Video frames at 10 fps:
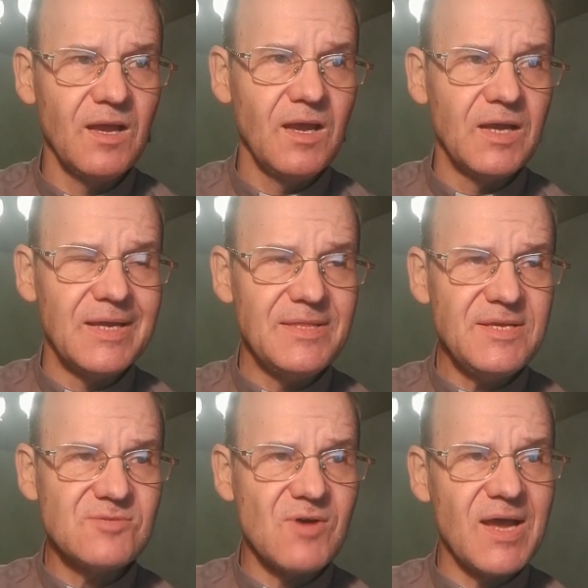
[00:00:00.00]
In
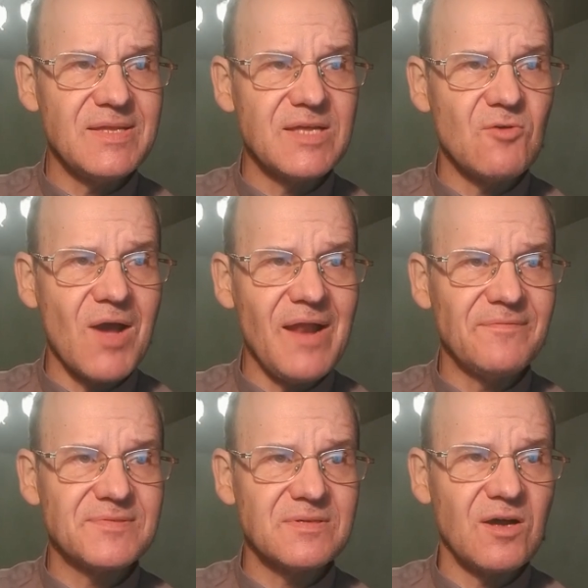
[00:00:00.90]
this way, the
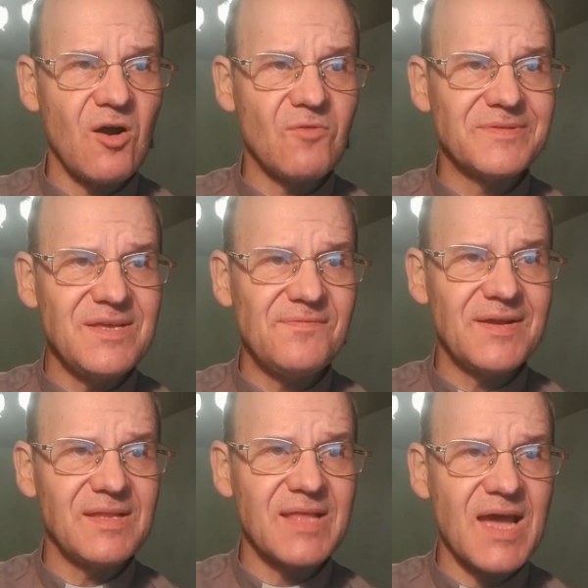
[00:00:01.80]
wealth of
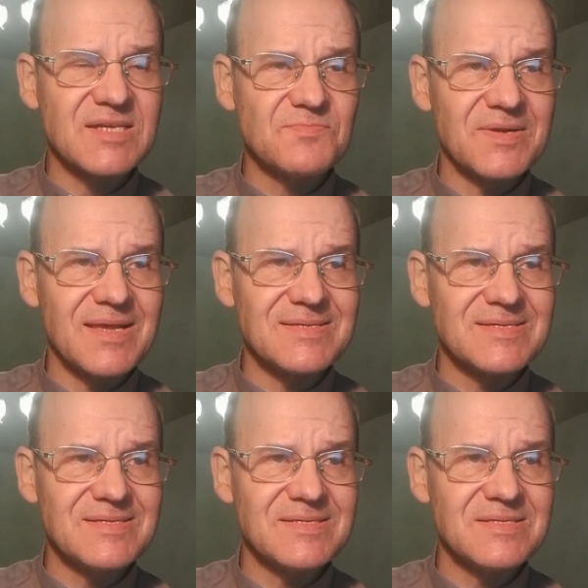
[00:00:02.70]
different
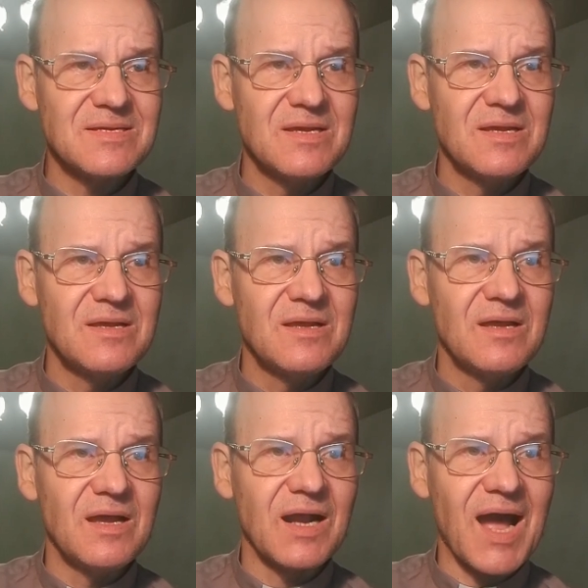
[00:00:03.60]
experiences
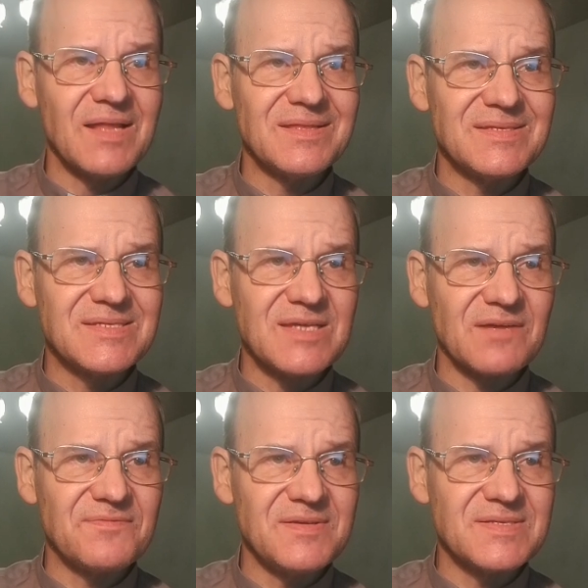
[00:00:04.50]
can
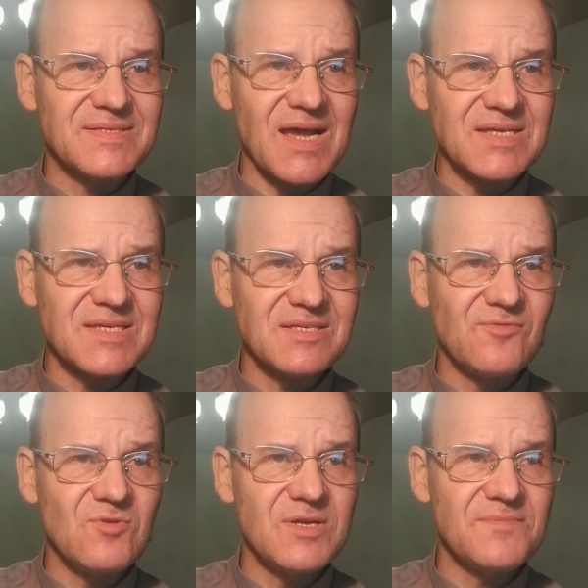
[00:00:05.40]

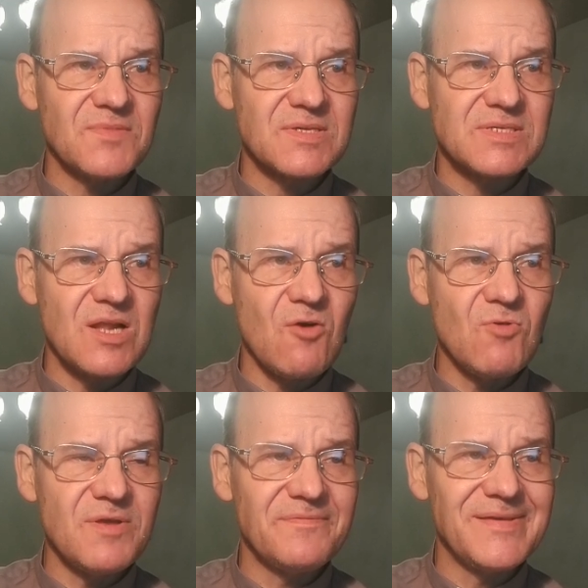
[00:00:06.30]
successfully,
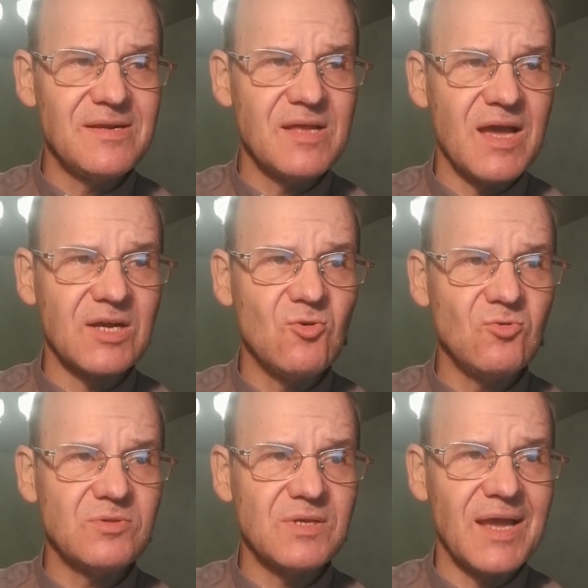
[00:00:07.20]
slowly fill a
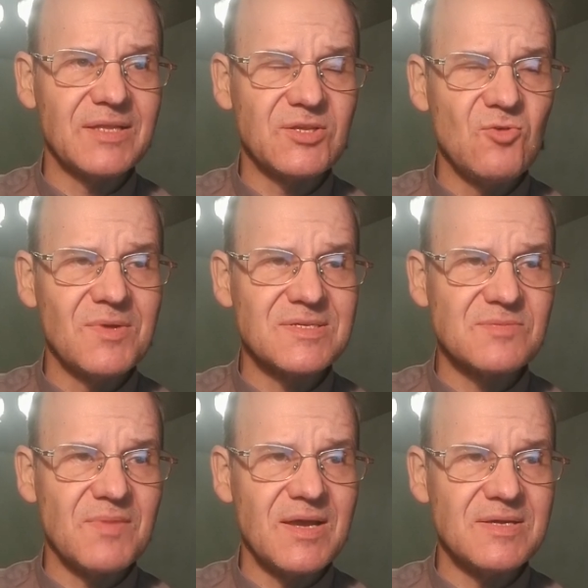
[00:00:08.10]
good and human
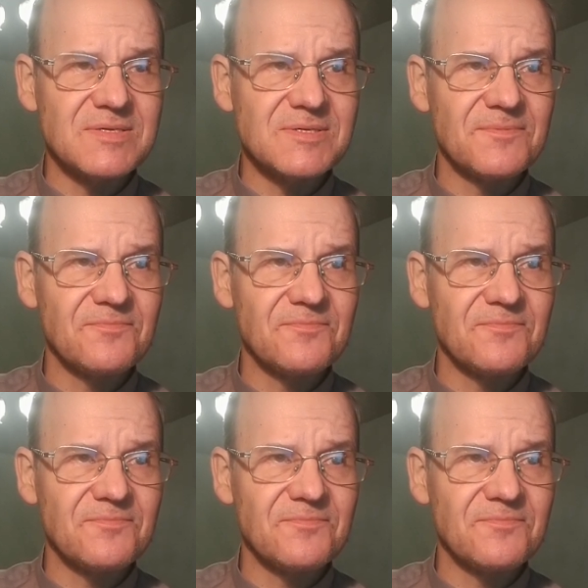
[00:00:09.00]
space.